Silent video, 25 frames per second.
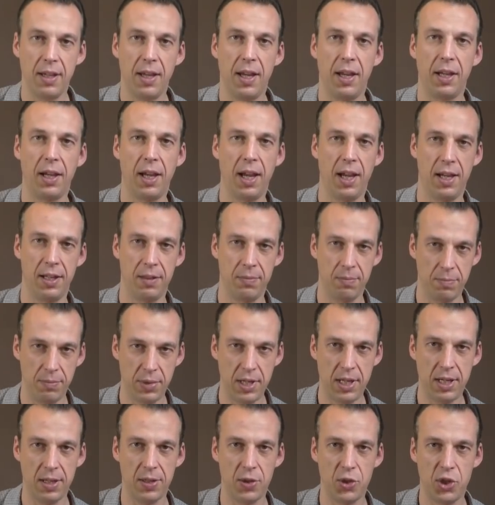again
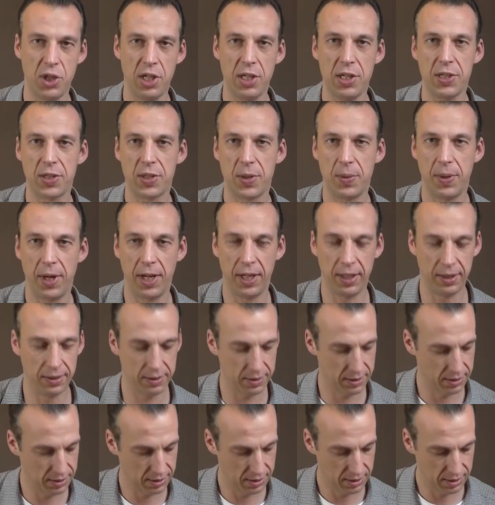B and G string,
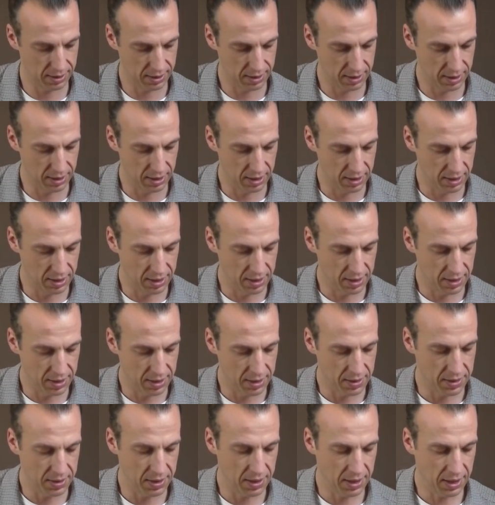
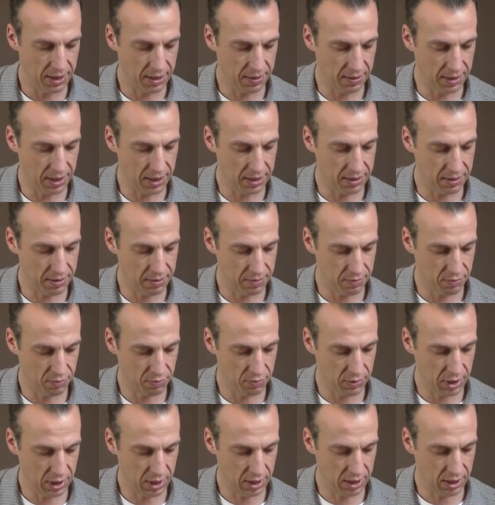and then
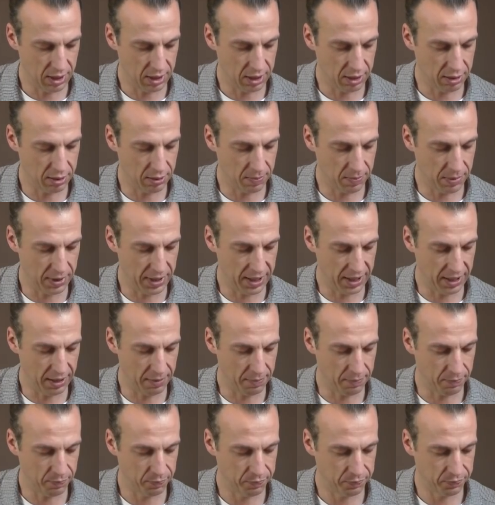uh, you could
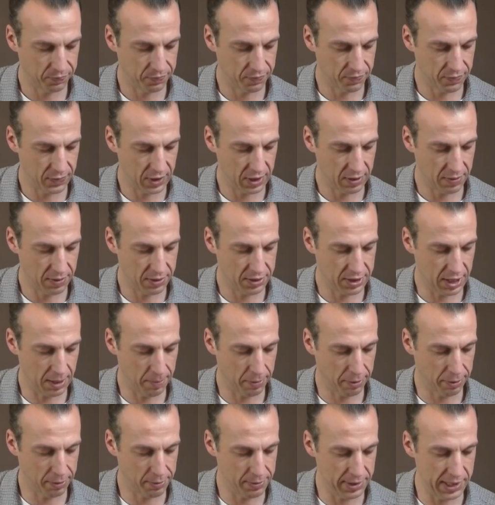play the
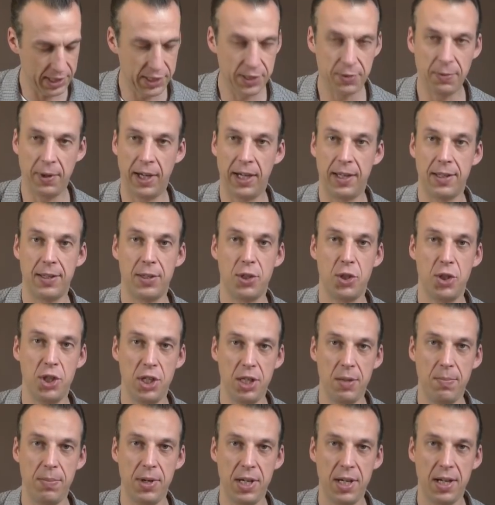top three strings,
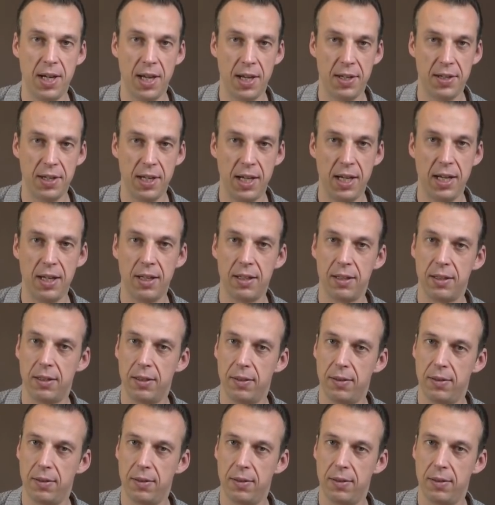G, B and E,